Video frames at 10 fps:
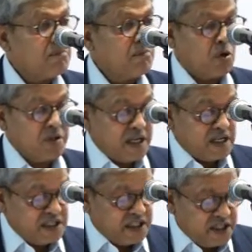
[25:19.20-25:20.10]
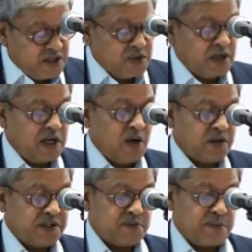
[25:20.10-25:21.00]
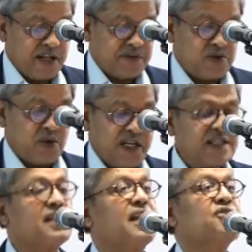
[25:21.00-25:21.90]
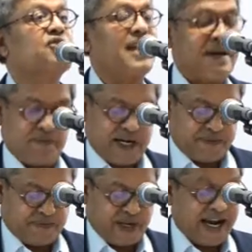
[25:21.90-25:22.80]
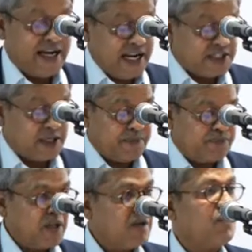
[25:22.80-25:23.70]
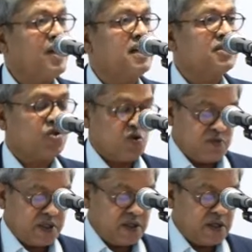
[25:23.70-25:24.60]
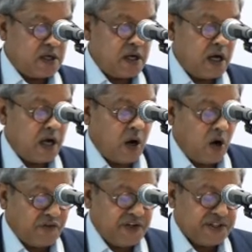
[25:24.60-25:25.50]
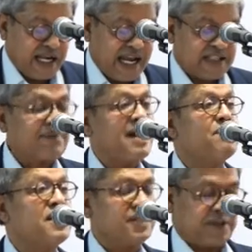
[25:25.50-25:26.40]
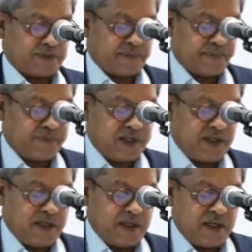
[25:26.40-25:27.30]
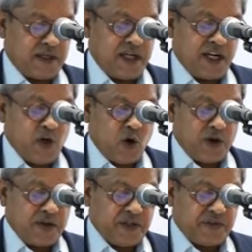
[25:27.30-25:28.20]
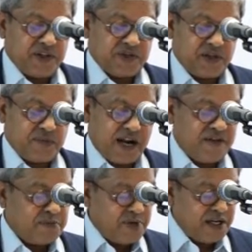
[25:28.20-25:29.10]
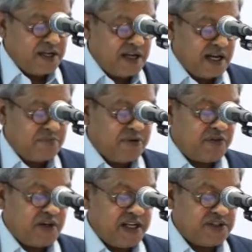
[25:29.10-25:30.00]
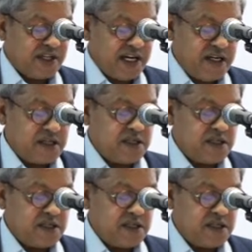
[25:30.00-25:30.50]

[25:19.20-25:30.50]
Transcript: Modi continued along this path during his election campaign and later when he assumed office as Prime Minister. He ignored the traditional private media and preferred instead